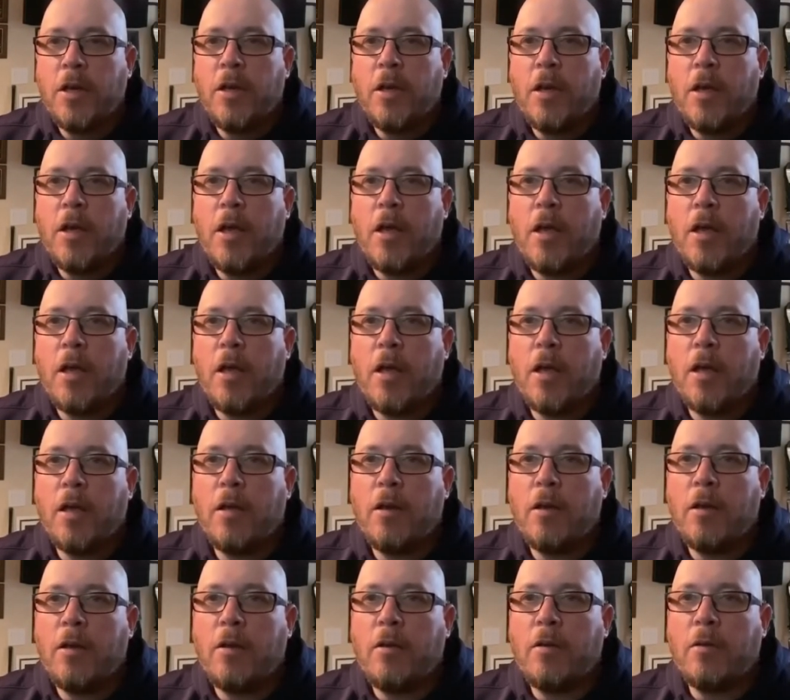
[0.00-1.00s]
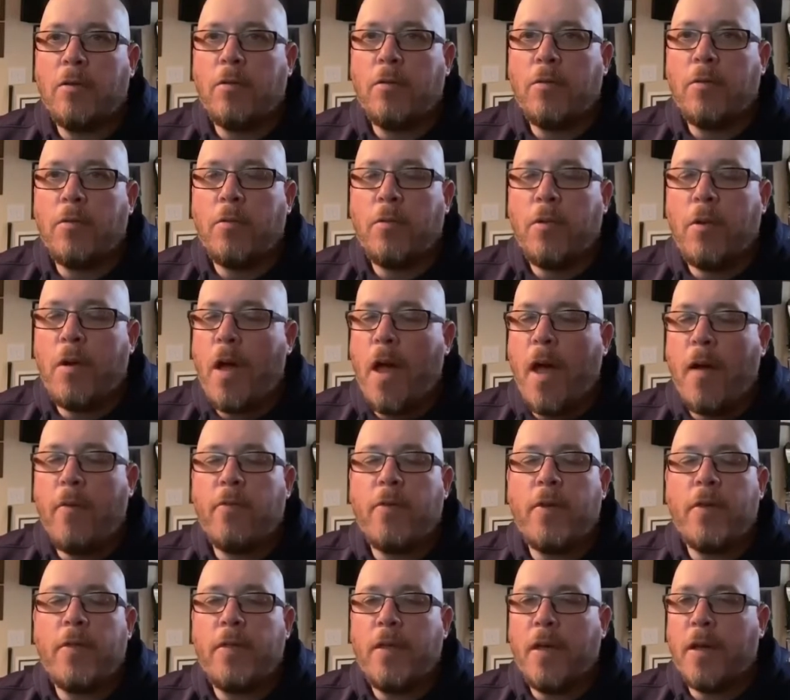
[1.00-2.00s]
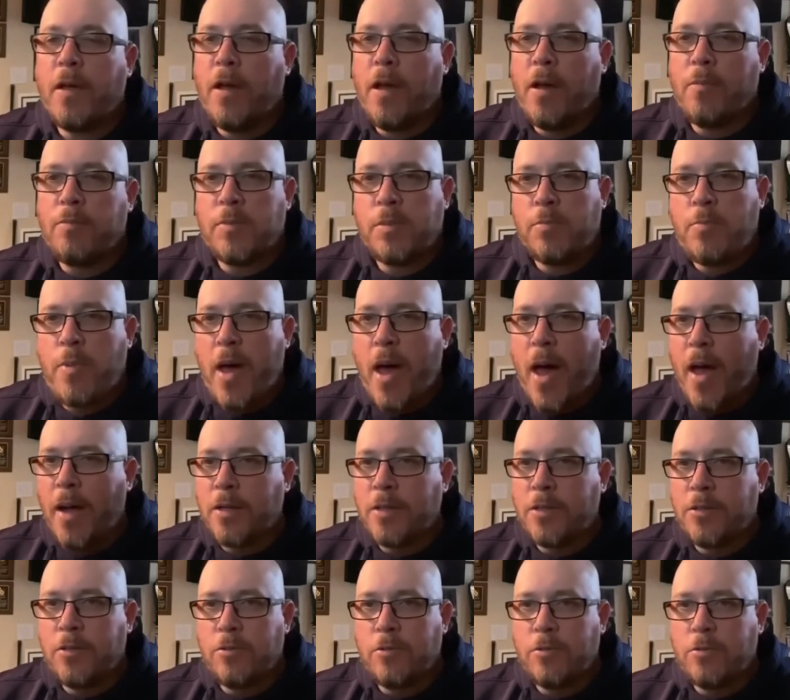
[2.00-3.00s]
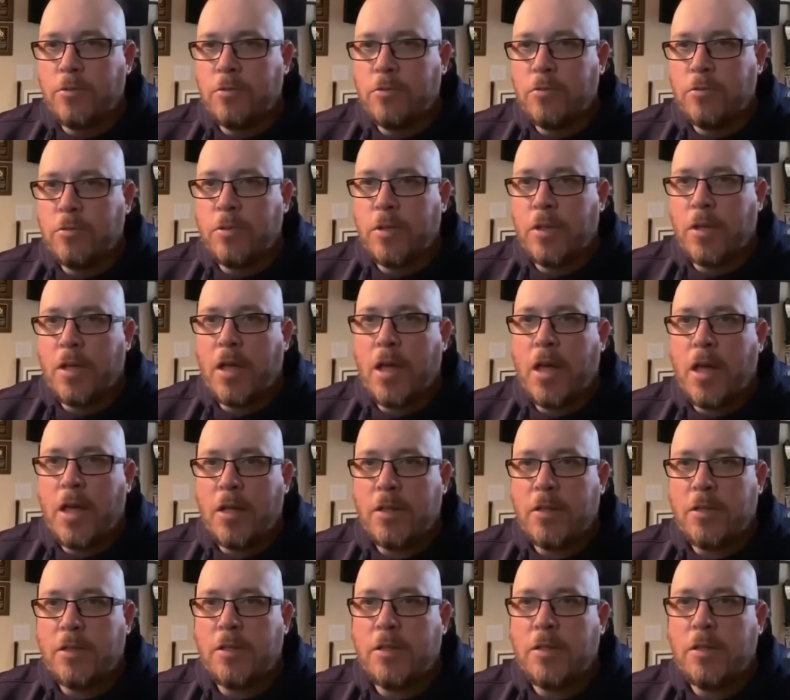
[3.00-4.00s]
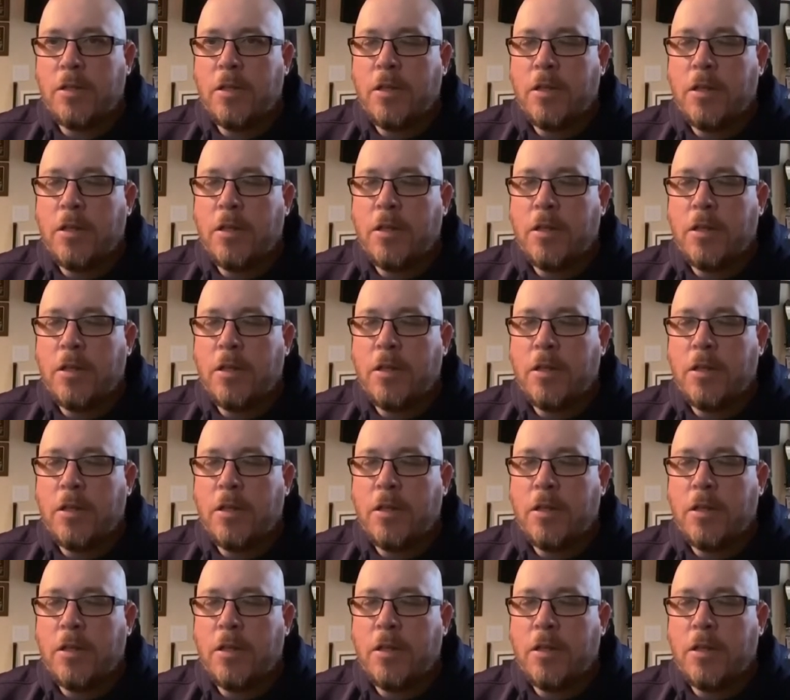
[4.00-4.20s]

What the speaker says: And everything comes back to the kids